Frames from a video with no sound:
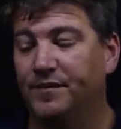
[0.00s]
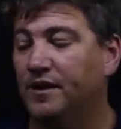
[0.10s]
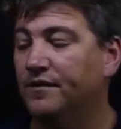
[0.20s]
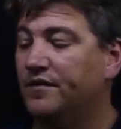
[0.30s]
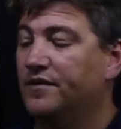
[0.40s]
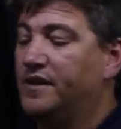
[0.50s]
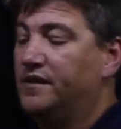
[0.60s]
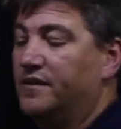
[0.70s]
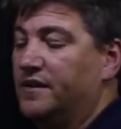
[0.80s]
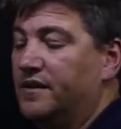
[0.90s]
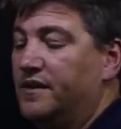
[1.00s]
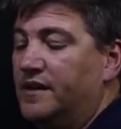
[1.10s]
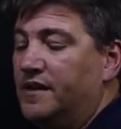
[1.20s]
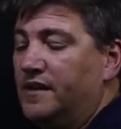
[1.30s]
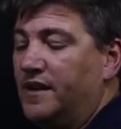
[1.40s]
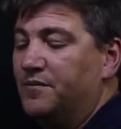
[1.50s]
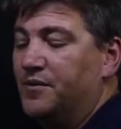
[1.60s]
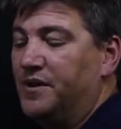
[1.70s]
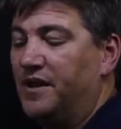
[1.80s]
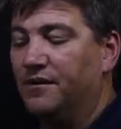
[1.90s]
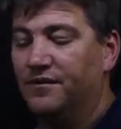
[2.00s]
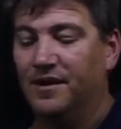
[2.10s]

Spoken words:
Now, obviously, the input here is